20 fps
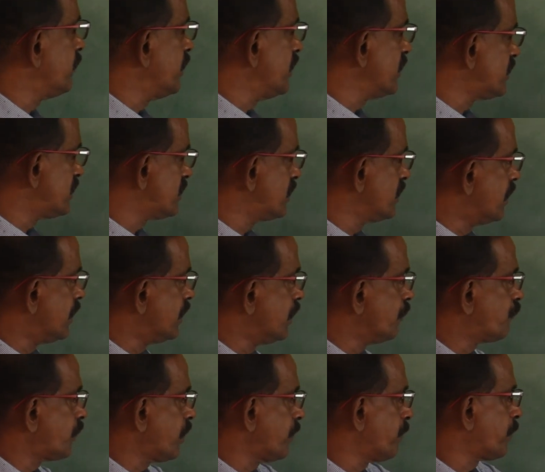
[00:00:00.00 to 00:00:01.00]
means
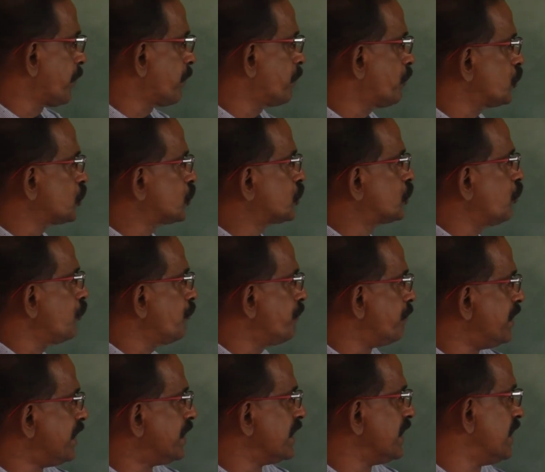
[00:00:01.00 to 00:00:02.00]
different proportion of
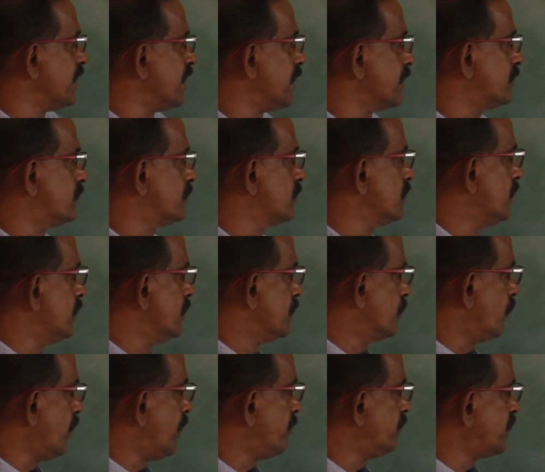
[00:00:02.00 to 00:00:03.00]
materials,
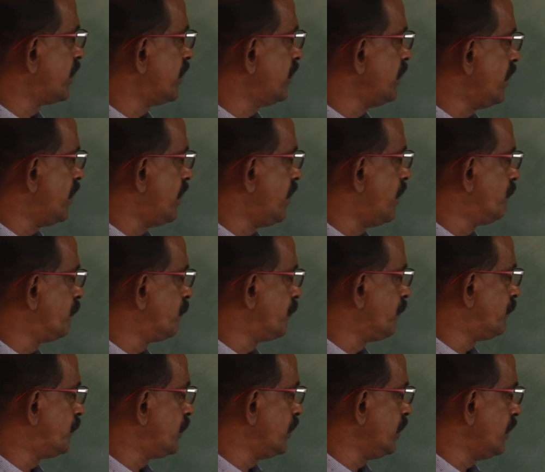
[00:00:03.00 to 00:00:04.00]
M10,
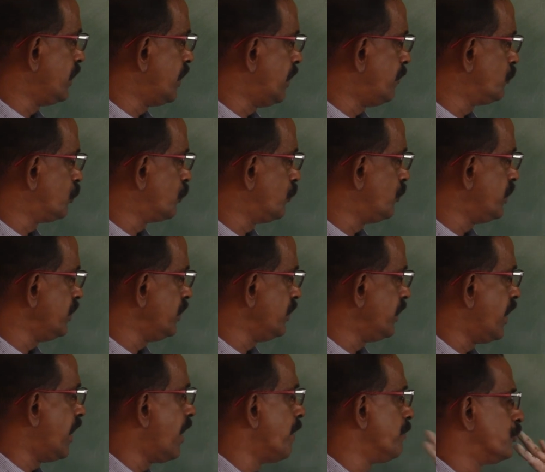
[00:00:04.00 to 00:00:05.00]
M50, M20,
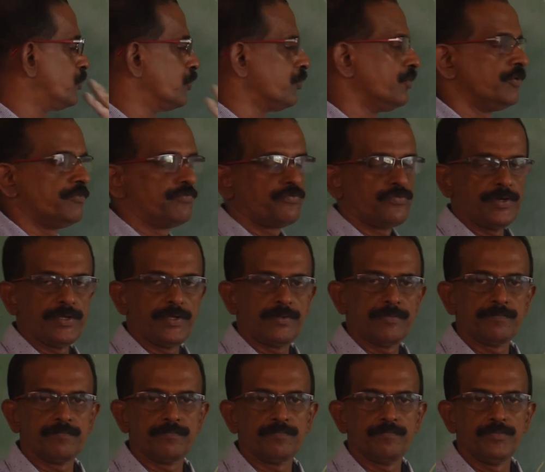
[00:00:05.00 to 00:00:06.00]
M25.
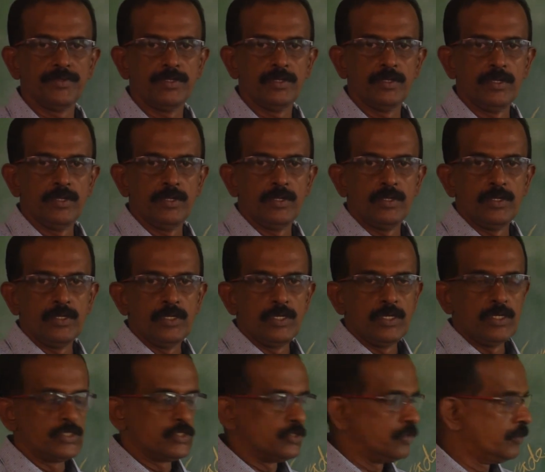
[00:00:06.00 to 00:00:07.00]

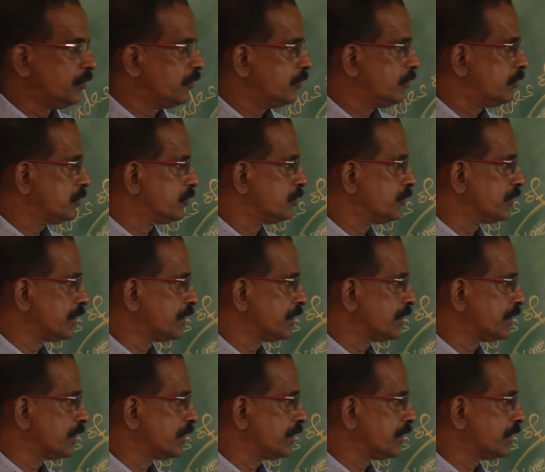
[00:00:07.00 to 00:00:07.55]
So, to